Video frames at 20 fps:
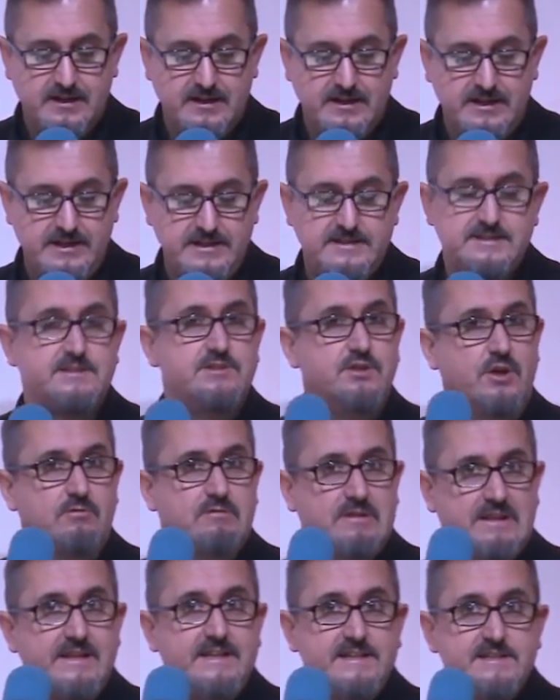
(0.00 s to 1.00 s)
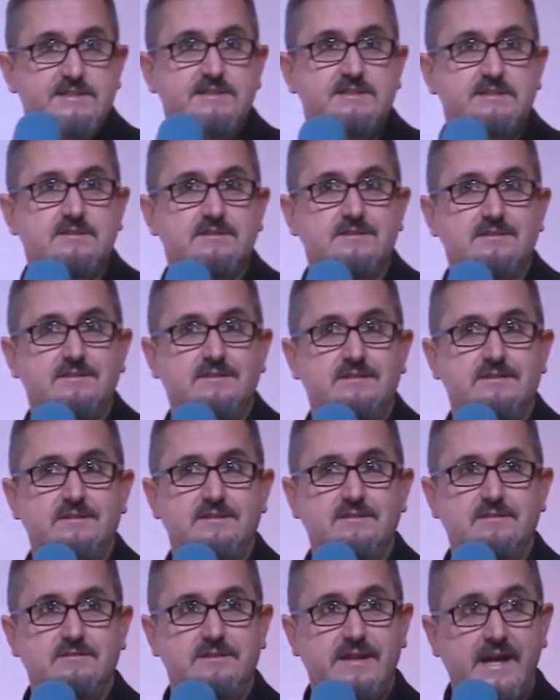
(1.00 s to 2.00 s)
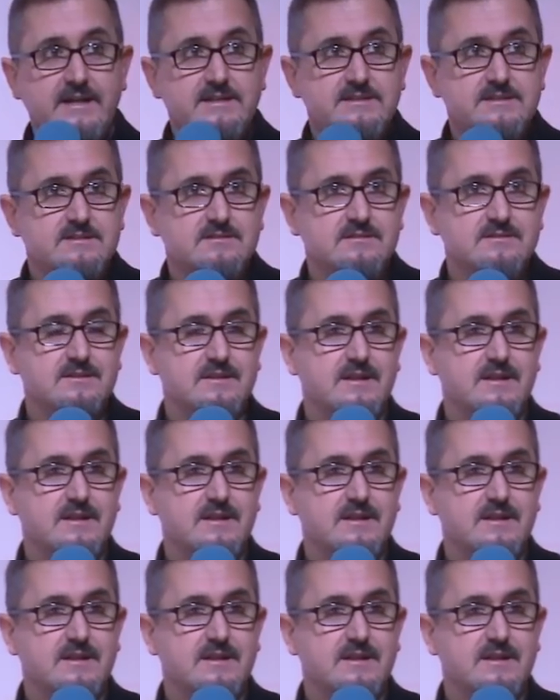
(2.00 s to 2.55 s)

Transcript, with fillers: It's not released yet.